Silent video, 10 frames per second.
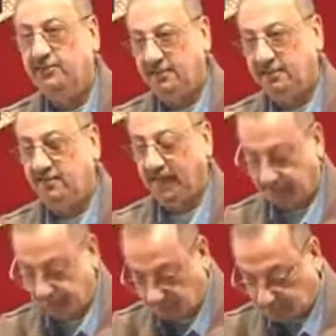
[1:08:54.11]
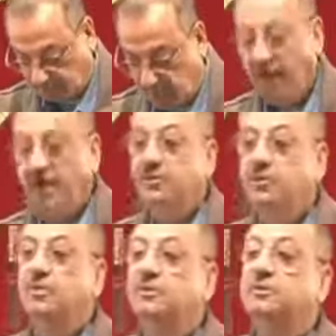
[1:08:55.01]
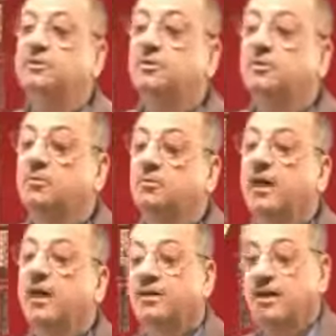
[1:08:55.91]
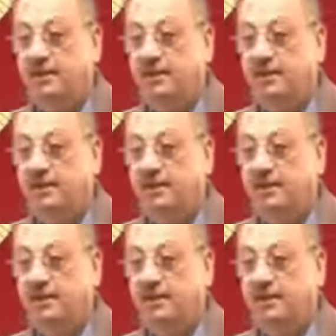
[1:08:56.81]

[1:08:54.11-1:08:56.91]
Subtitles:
mazuf. Ayyu is munada.